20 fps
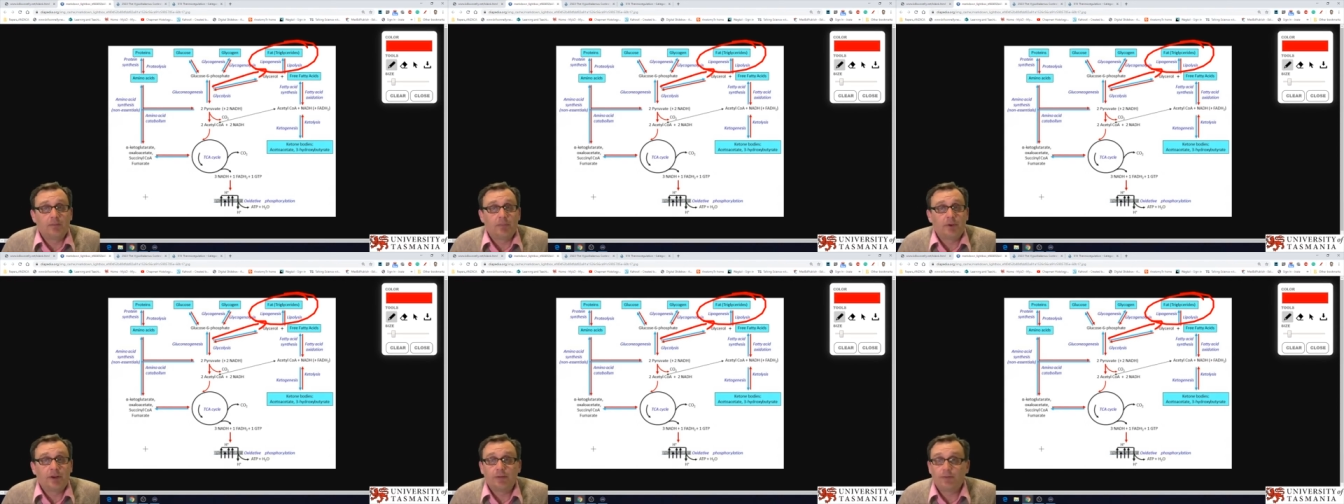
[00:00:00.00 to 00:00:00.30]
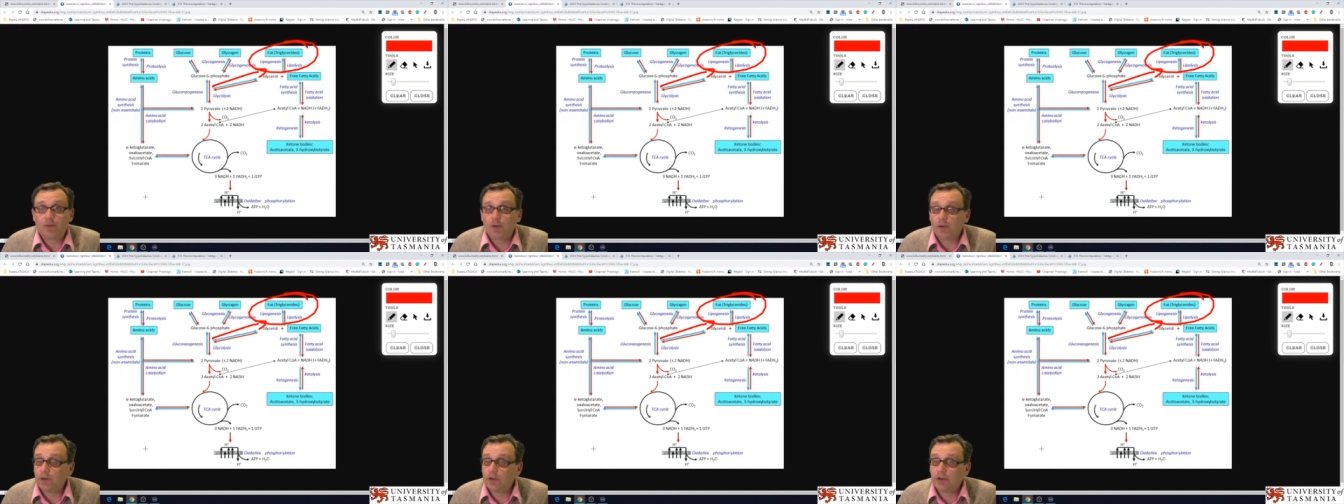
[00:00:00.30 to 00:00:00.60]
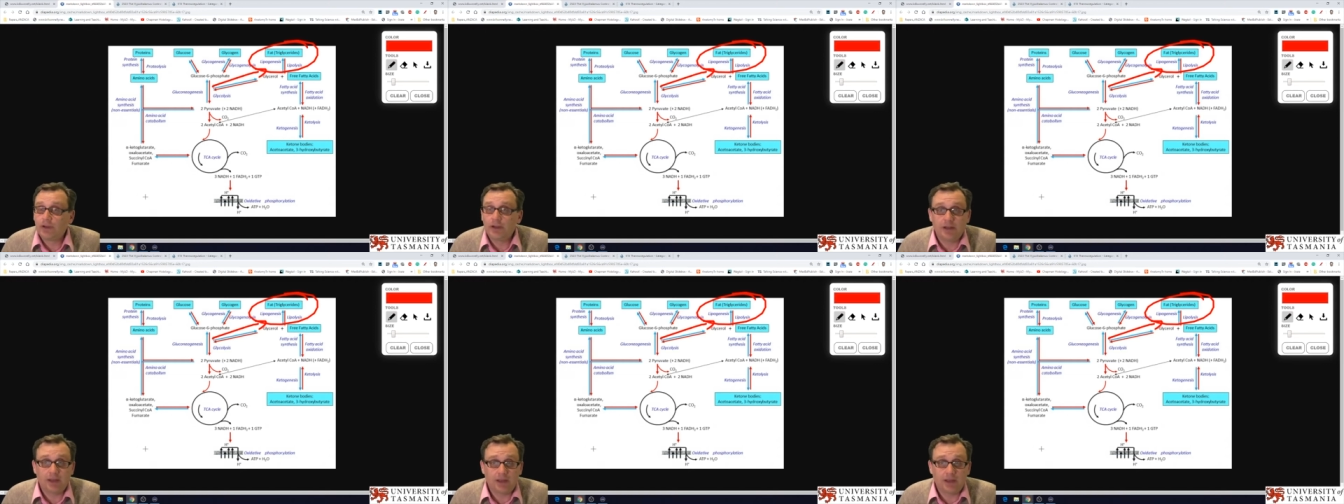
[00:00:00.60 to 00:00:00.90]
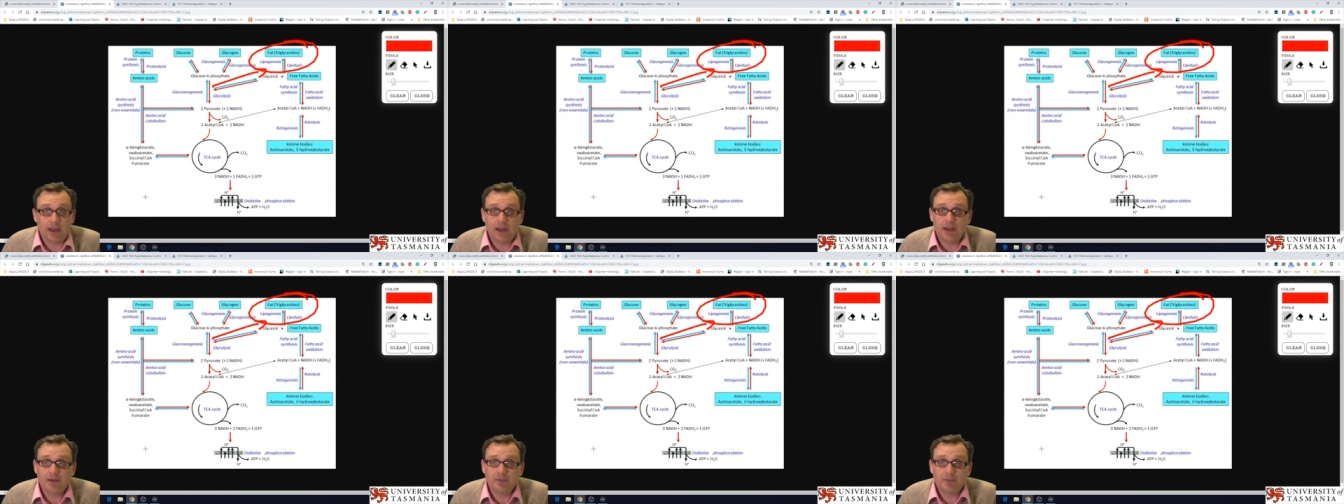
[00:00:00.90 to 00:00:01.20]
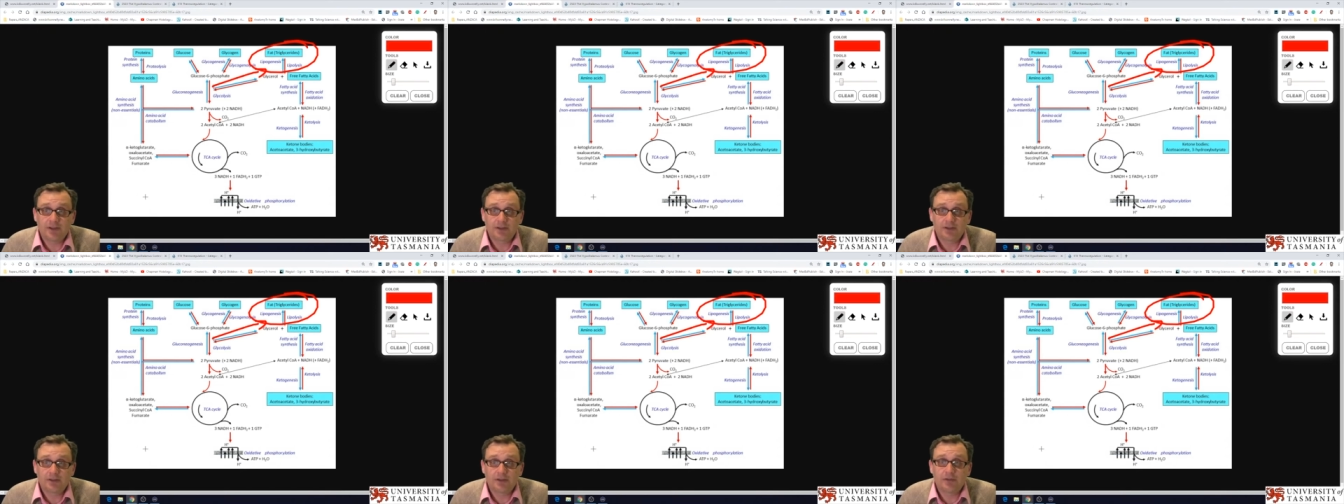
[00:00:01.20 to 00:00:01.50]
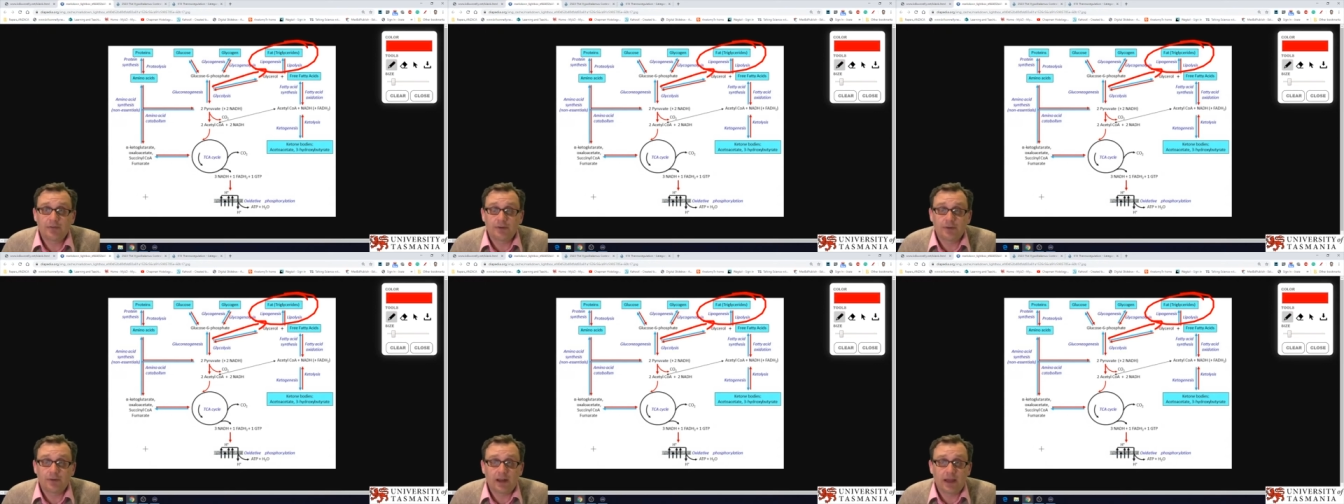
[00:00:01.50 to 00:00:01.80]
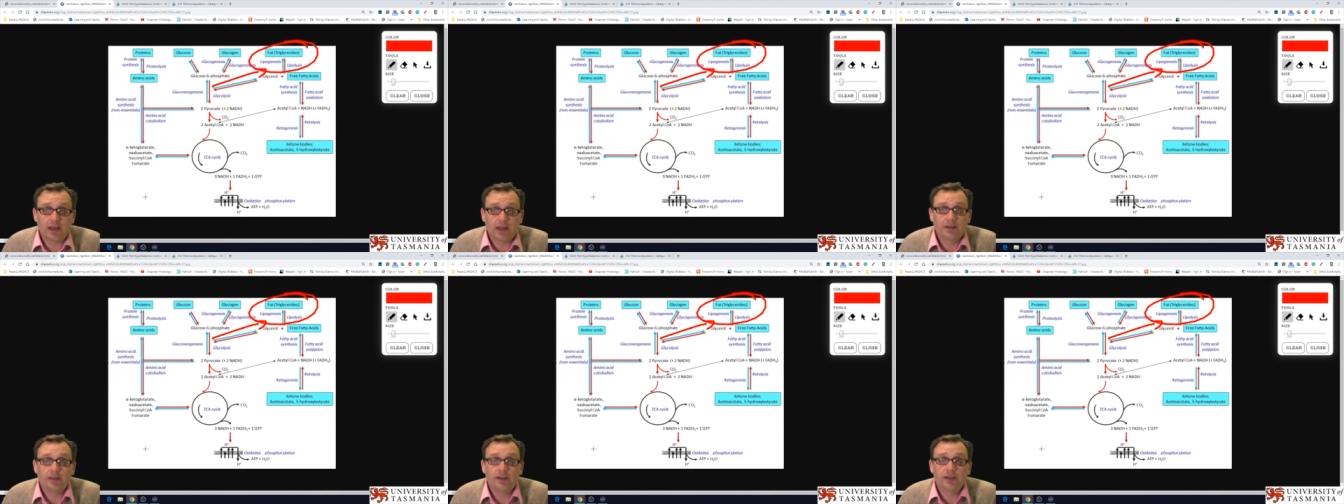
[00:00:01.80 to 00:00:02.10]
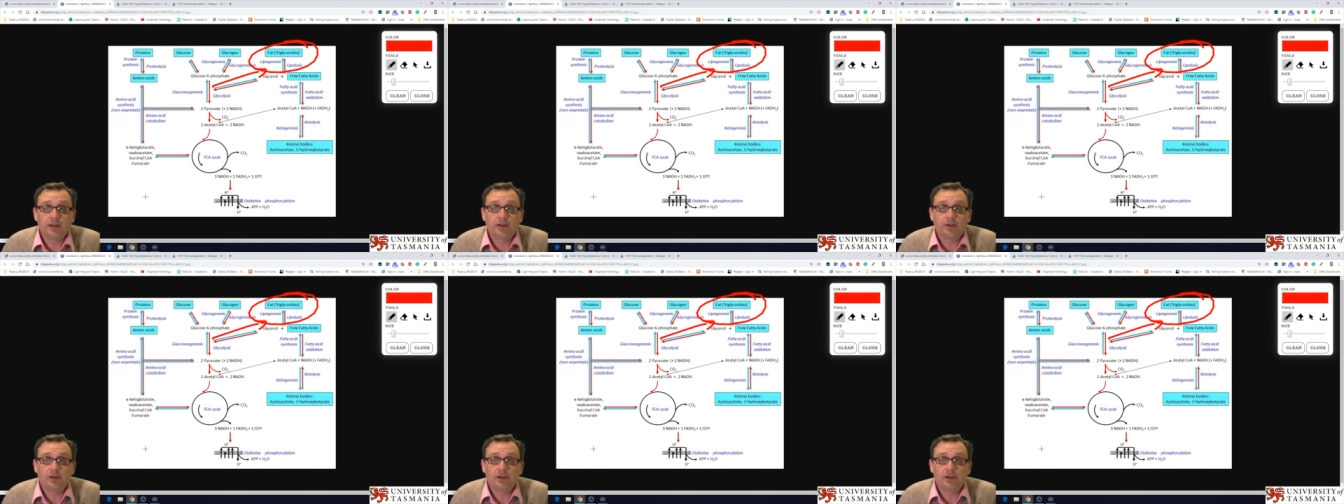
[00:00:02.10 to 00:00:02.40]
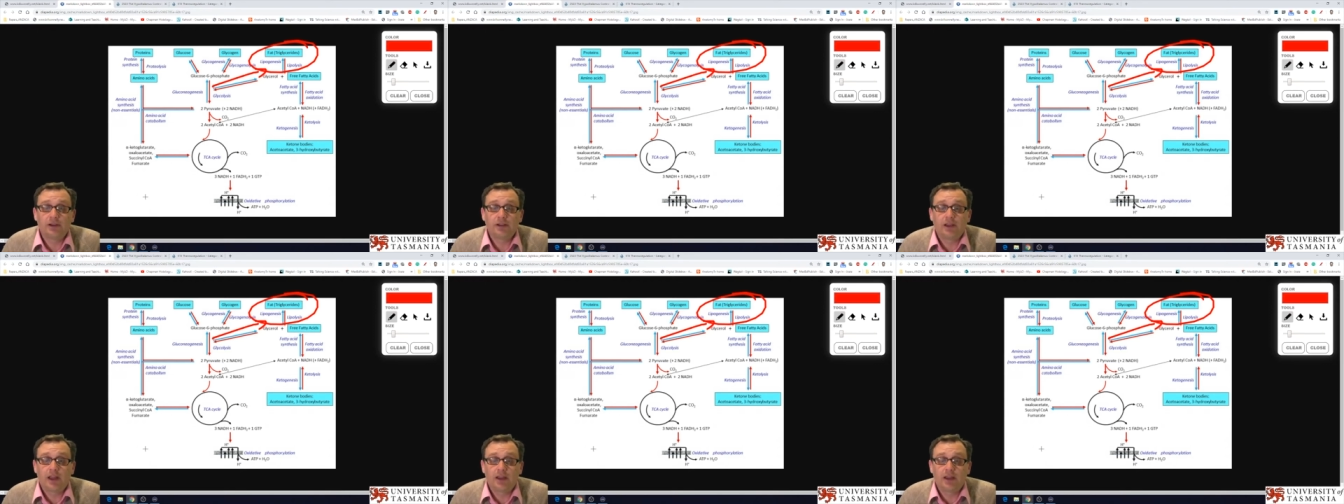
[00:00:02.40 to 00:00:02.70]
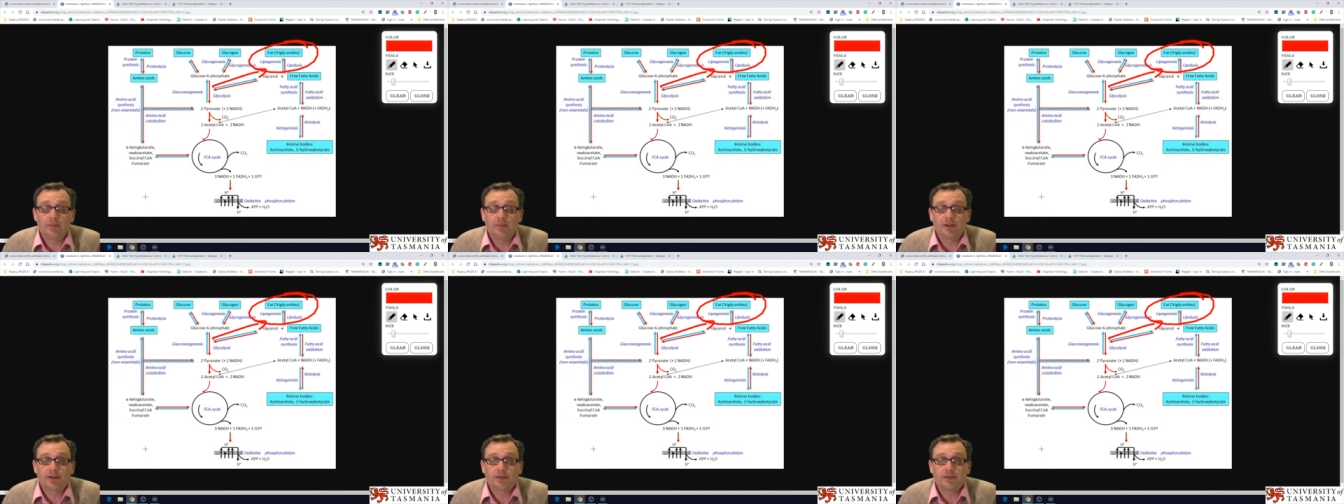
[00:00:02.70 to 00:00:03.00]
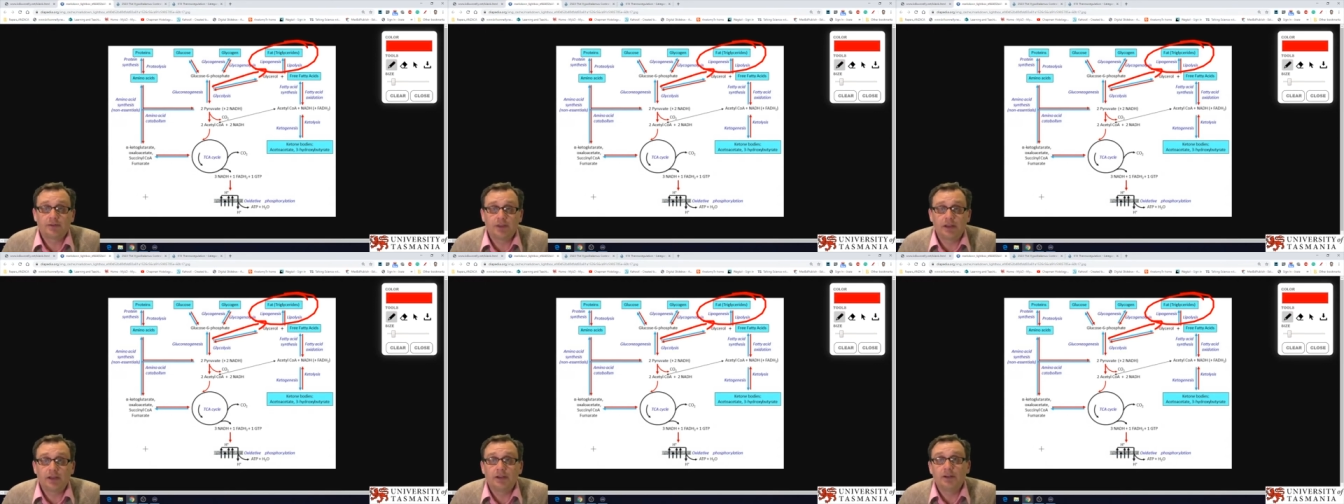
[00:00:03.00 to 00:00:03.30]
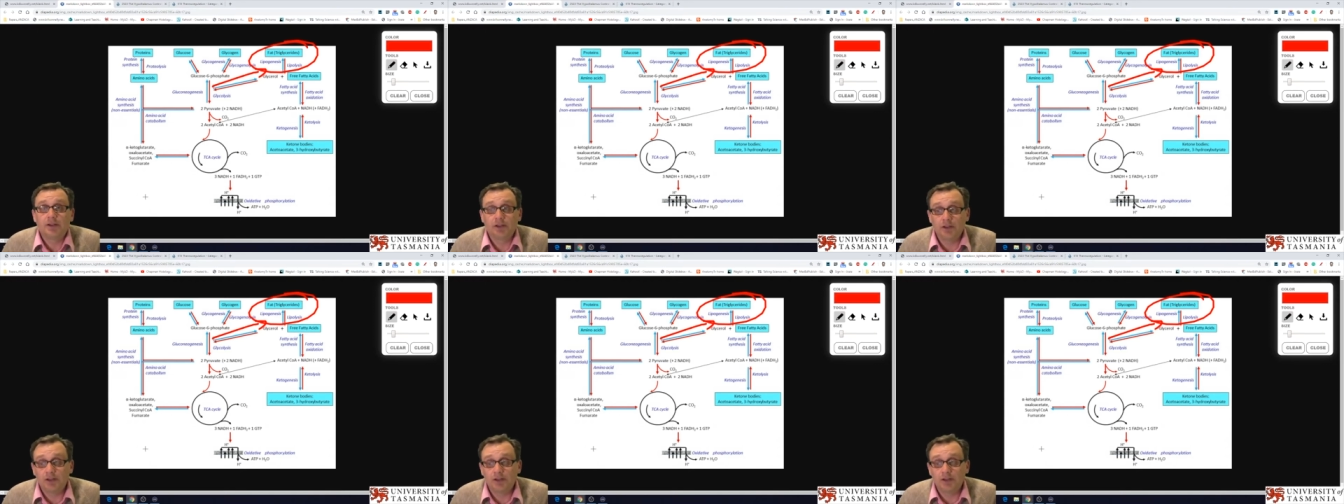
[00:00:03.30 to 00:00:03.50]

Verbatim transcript: Um, but if you're looking to gain muscle, if you're an athlete looking to gain muscle,